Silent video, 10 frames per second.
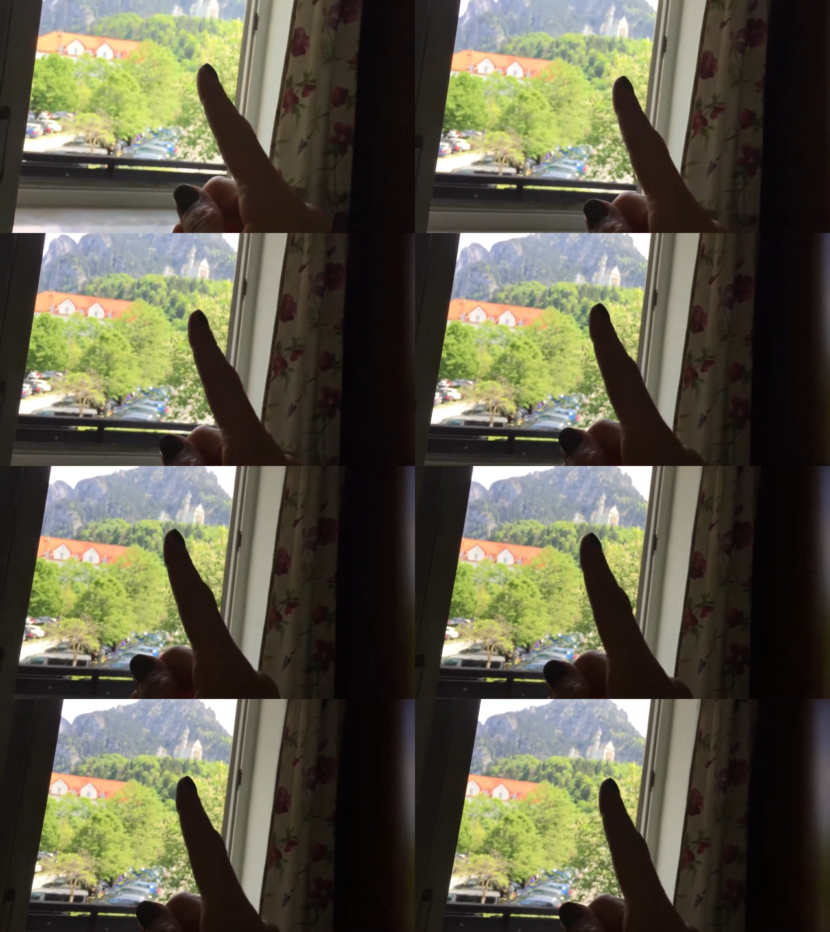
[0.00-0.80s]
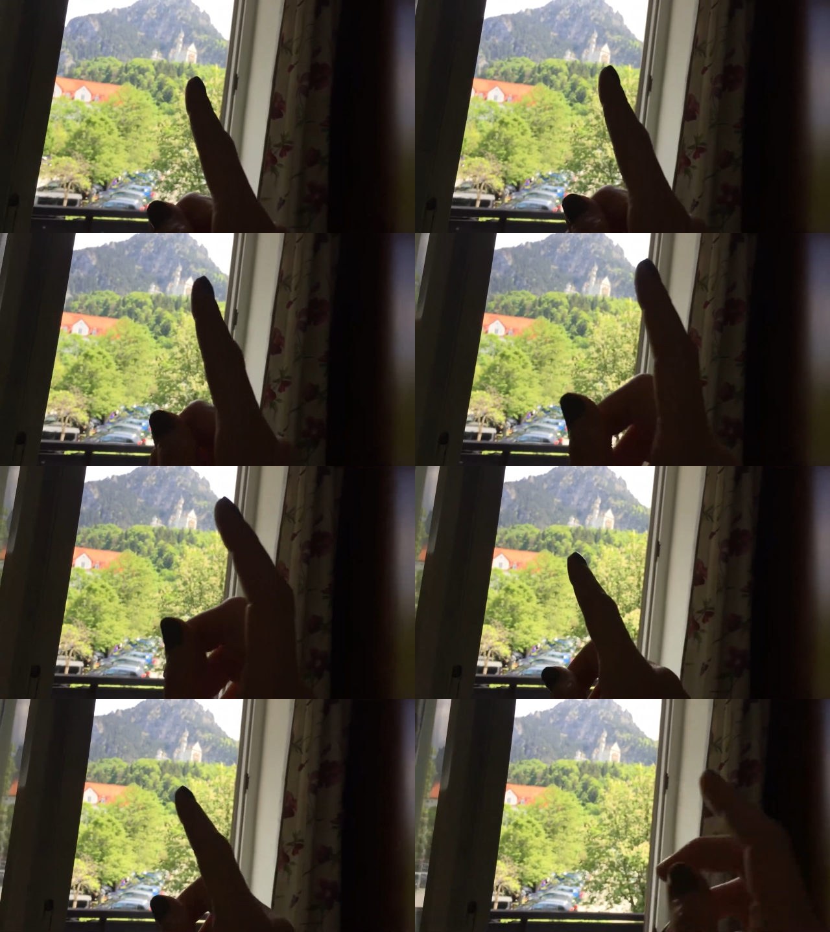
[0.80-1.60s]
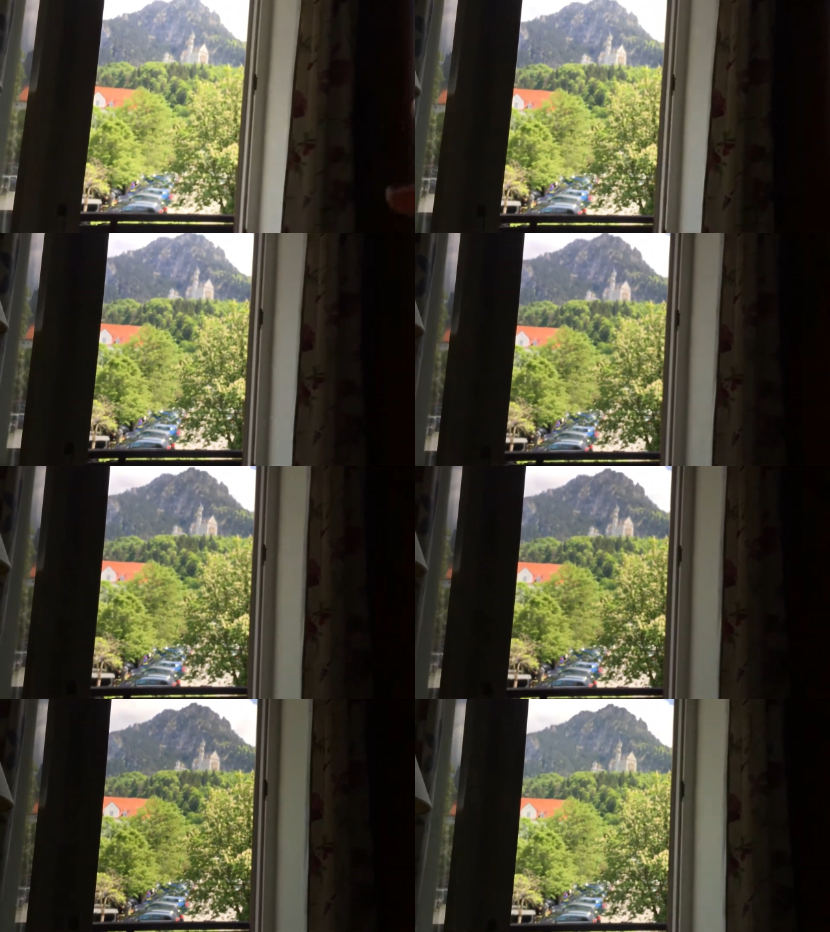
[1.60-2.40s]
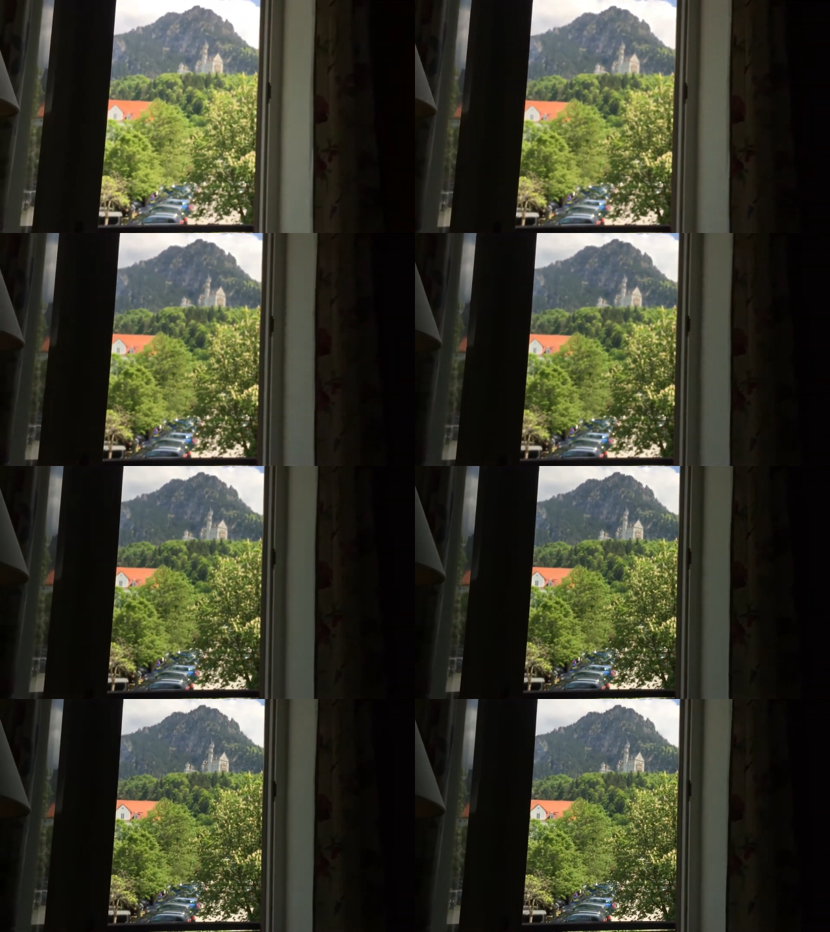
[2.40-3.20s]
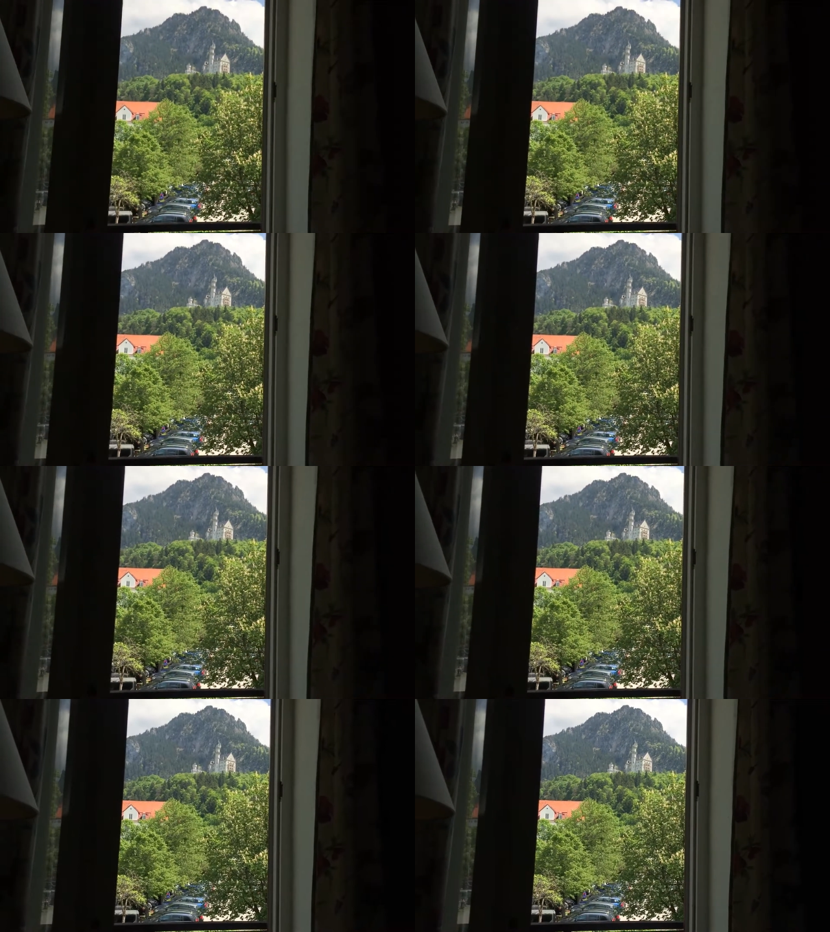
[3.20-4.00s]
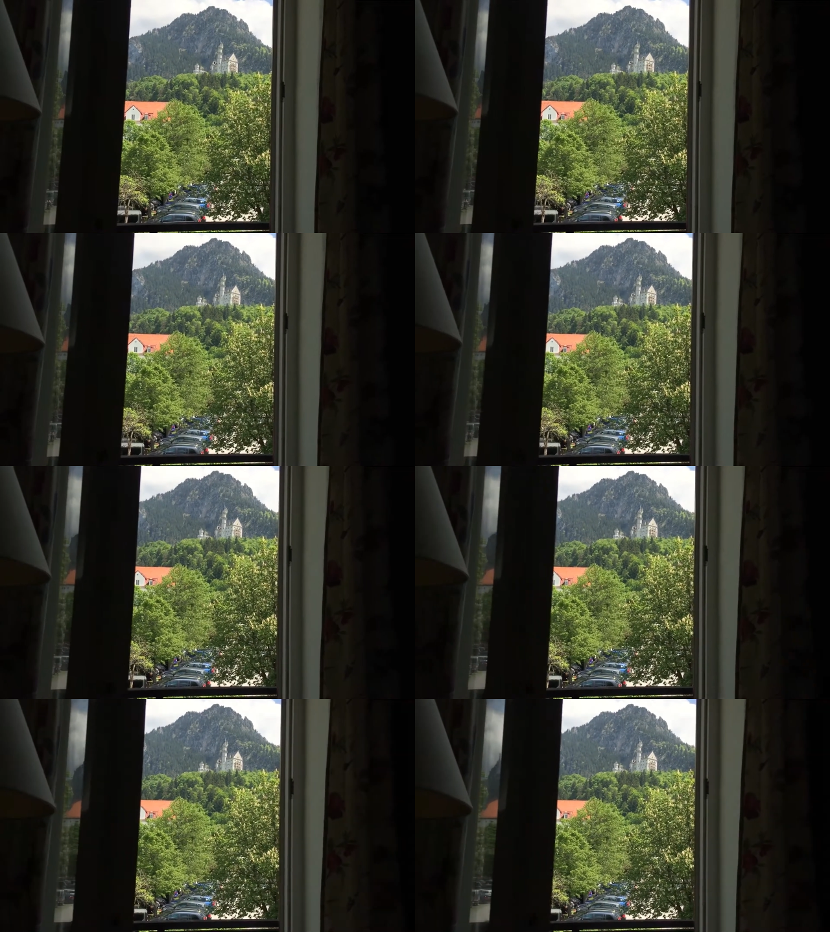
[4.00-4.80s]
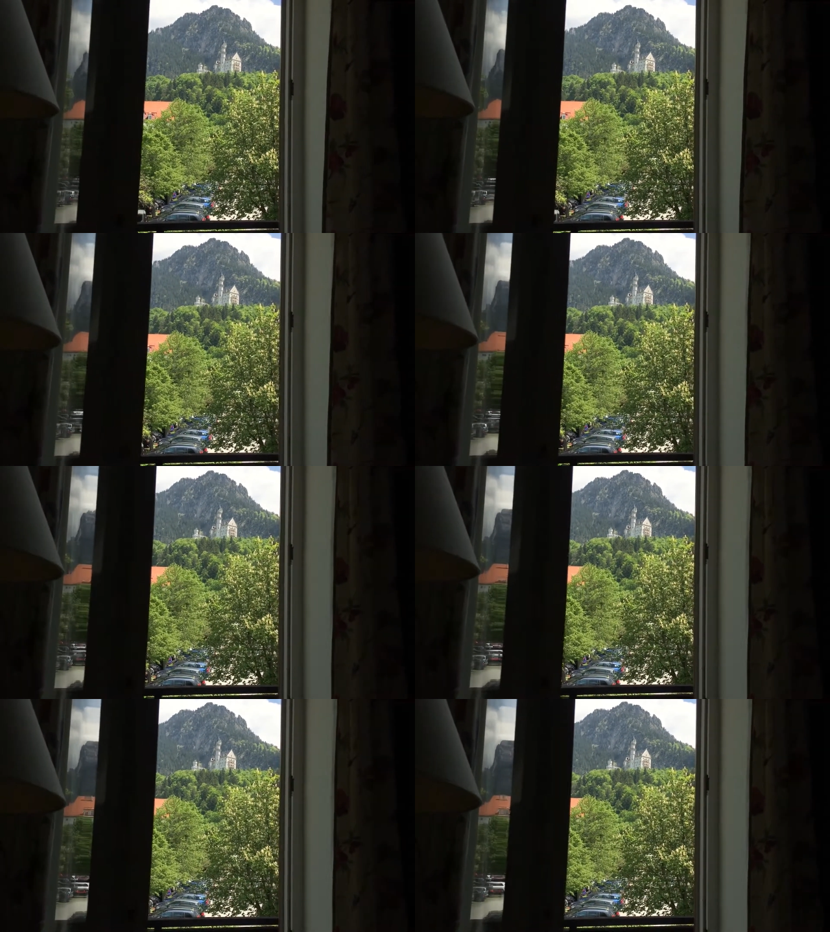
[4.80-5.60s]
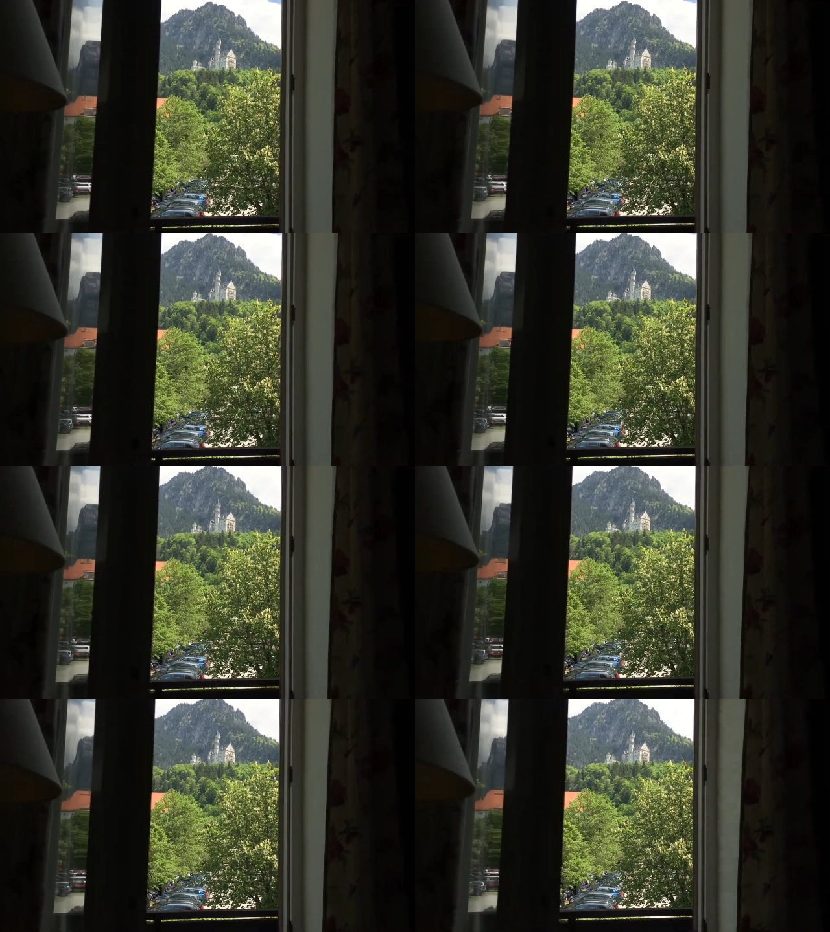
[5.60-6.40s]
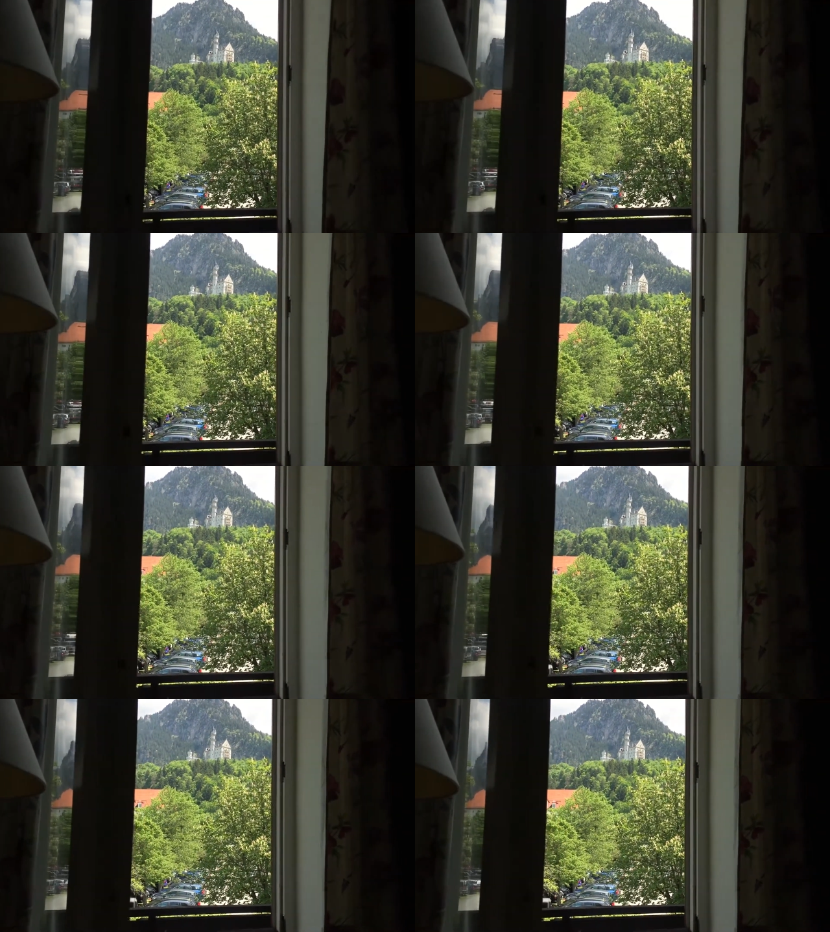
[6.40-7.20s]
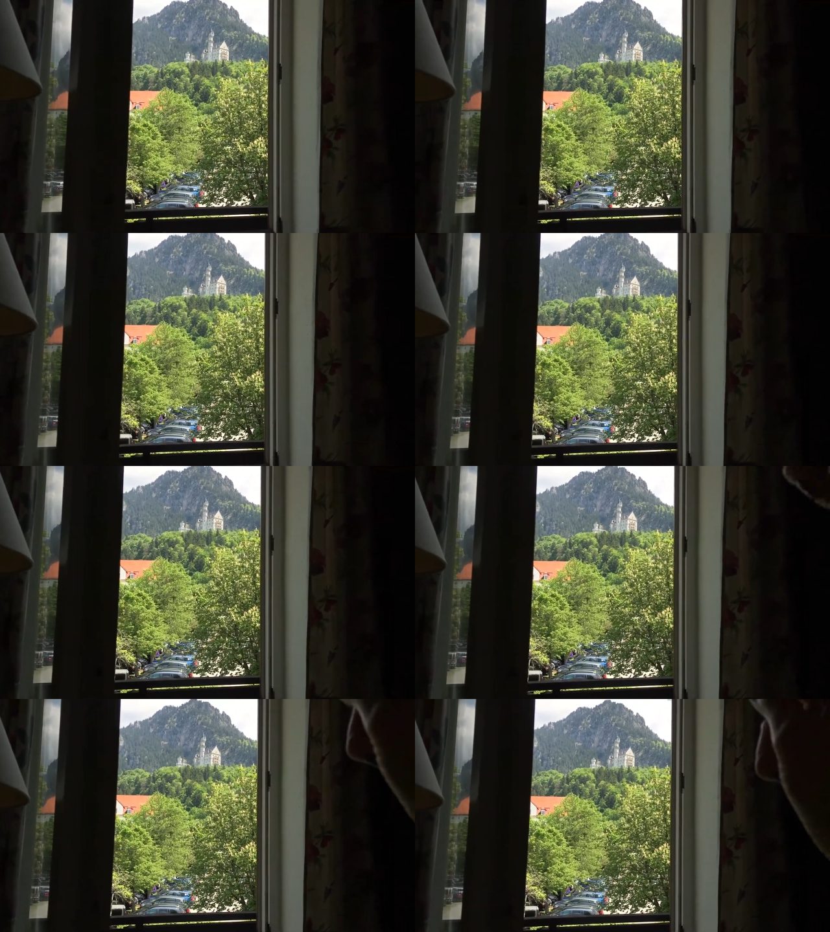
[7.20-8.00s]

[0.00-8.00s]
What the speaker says: [unreadable: no face in view]